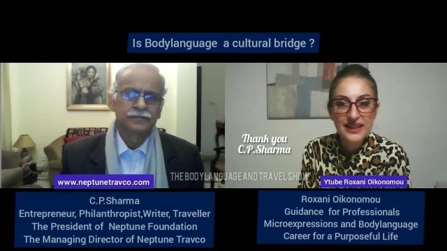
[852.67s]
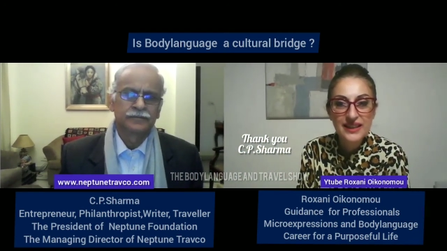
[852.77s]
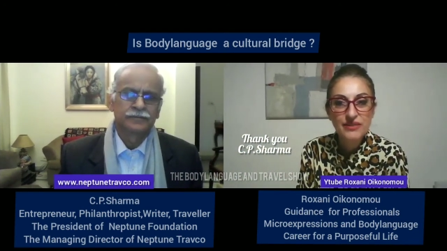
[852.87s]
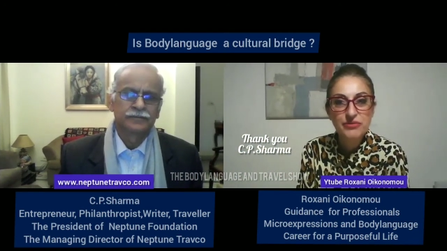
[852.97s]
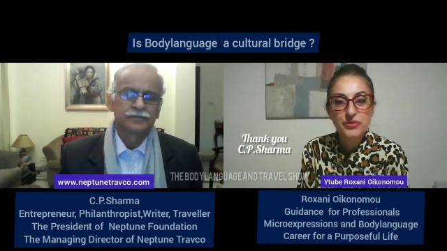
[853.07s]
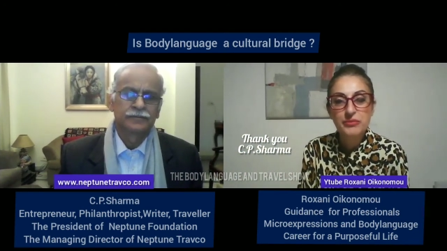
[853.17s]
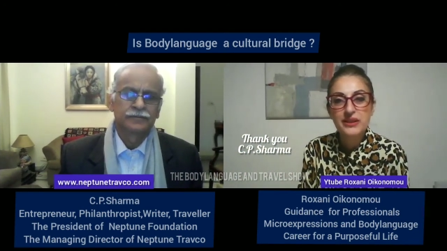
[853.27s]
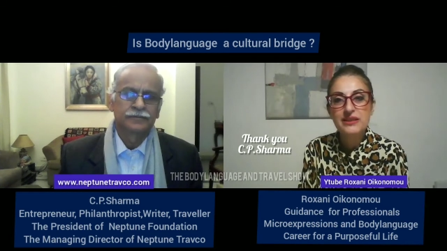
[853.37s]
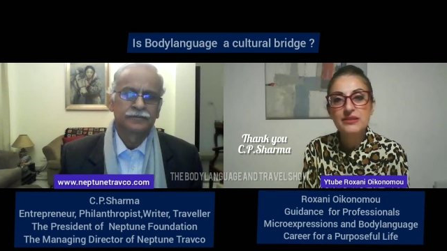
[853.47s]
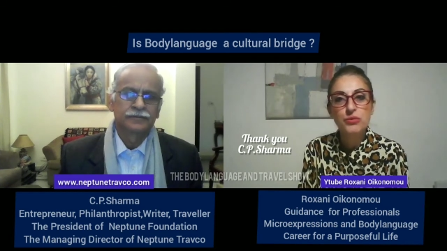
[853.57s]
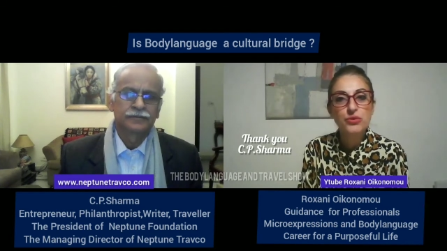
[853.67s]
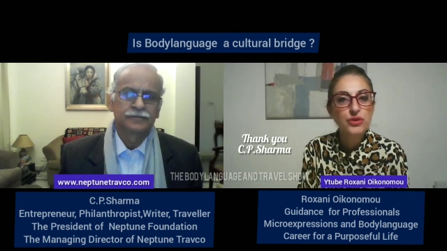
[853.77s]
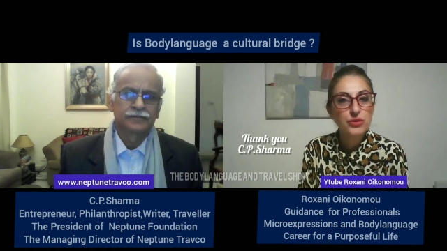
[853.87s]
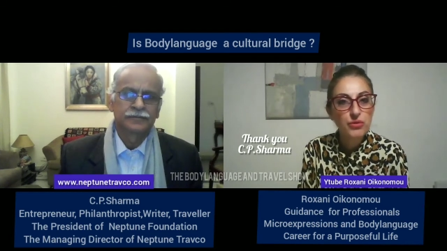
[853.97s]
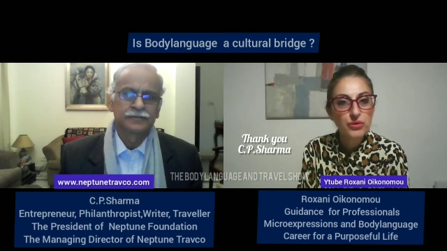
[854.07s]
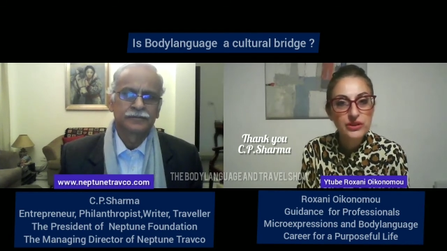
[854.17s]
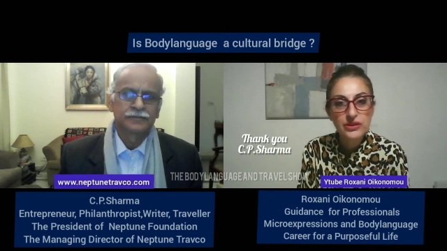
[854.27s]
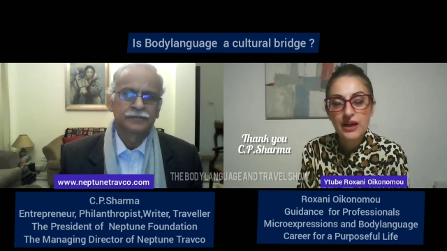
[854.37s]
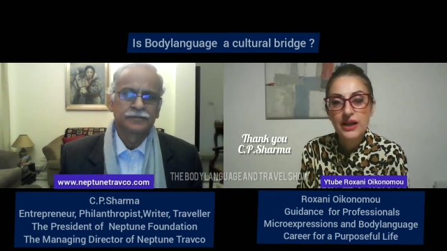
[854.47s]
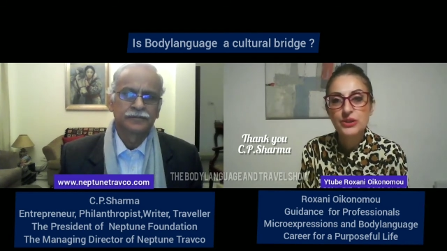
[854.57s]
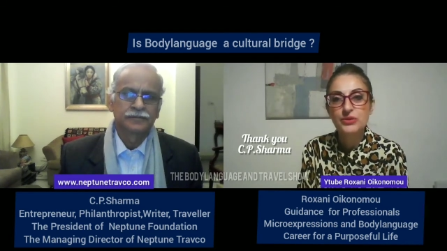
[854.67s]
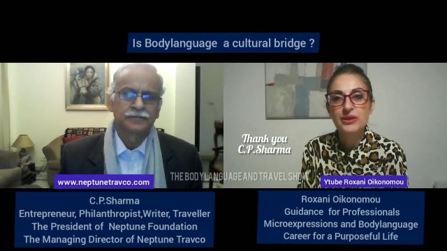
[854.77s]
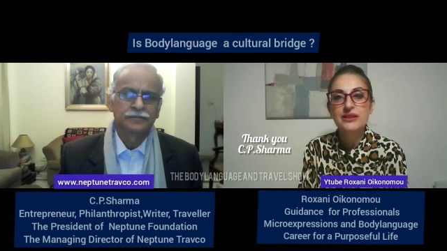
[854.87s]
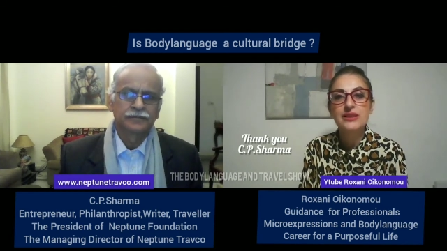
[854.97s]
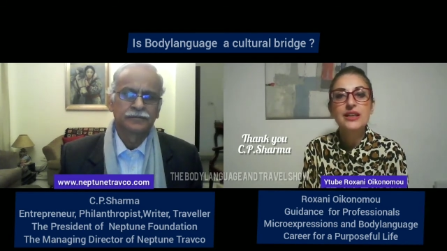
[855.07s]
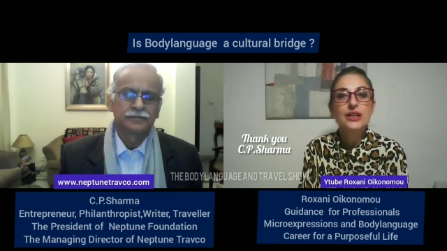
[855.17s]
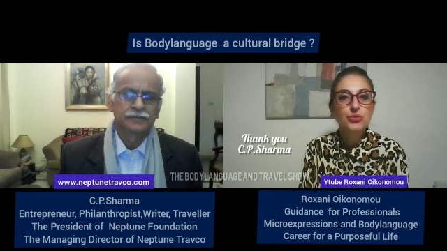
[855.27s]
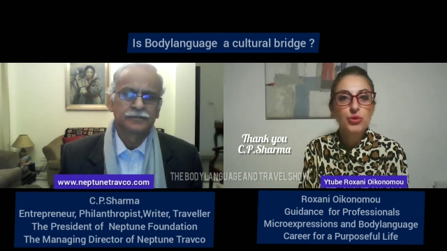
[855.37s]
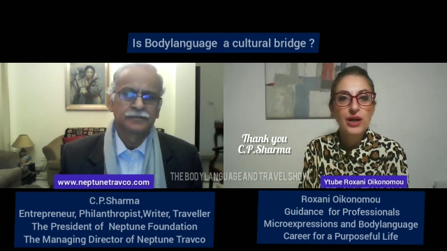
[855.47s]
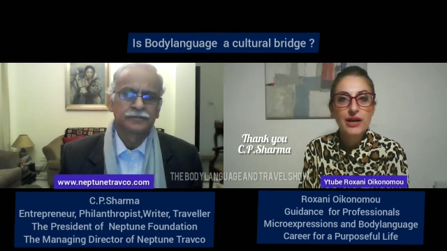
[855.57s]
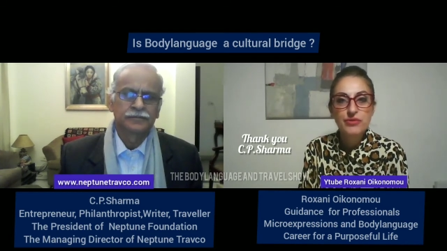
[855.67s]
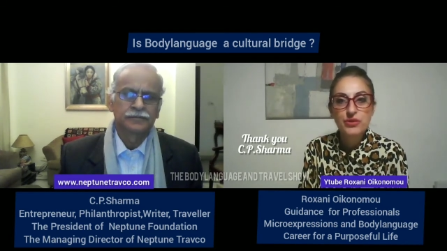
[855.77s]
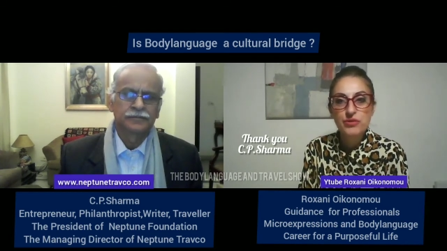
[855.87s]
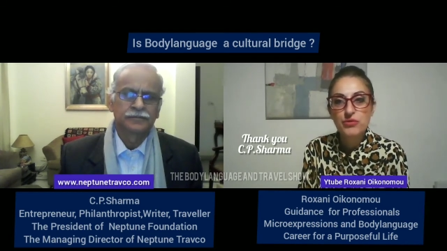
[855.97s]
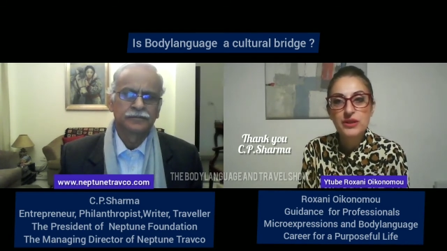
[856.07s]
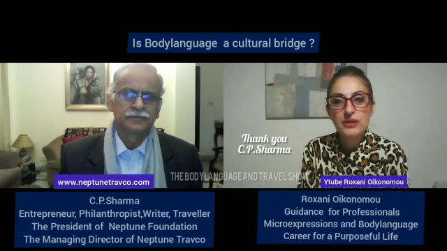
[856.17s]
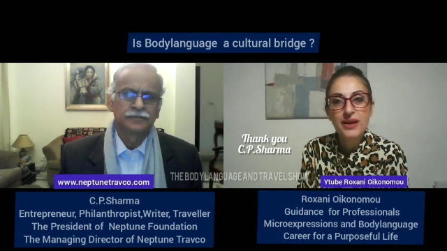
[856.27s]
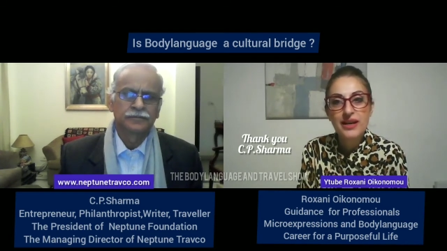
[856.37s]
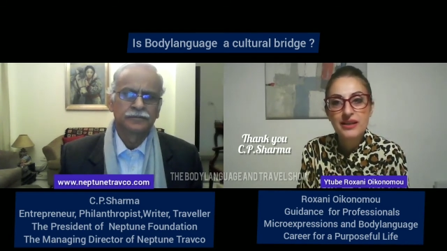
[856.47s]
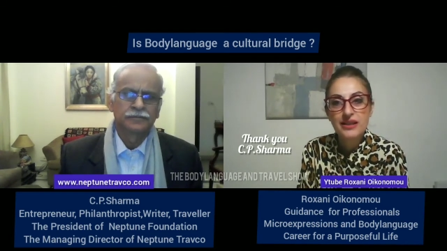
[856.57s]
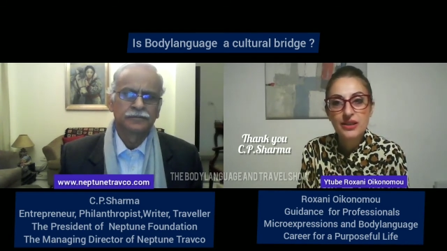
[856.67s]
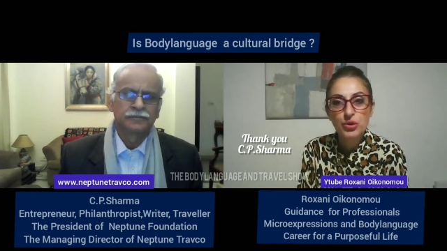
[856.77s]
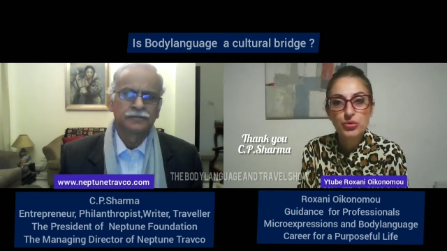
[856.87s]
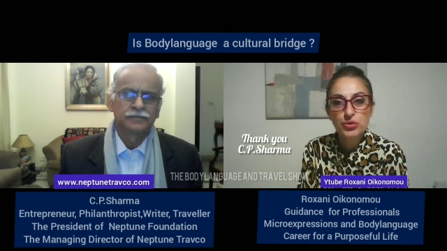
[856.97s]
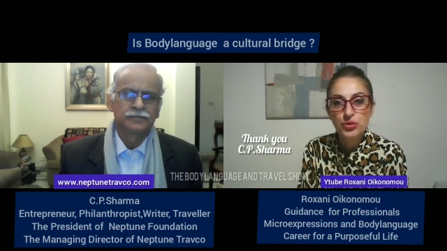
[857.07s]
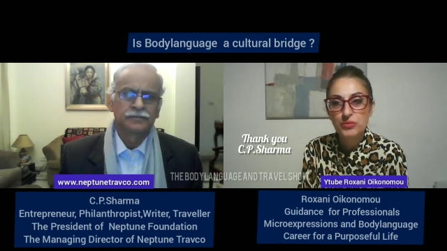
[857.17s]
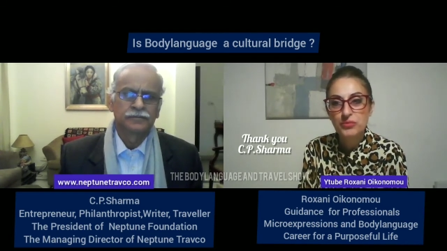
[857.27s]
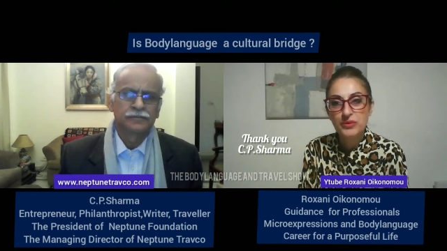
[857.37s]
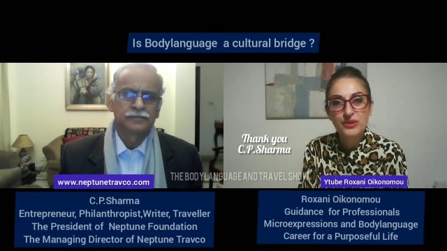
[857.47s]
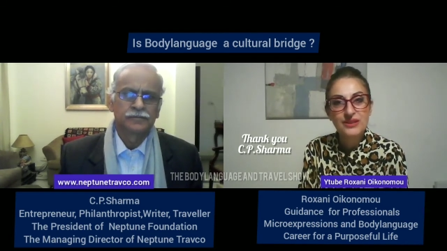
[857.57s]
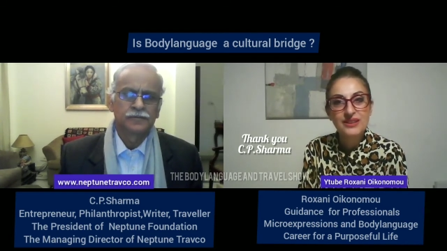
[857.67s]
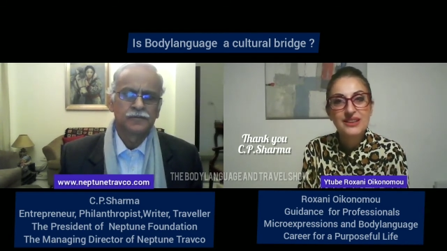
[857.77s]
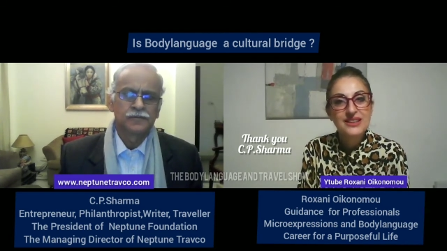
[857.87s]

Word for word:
Speaker 1: here for me. It was an honor actually to have you in my YouTube uh,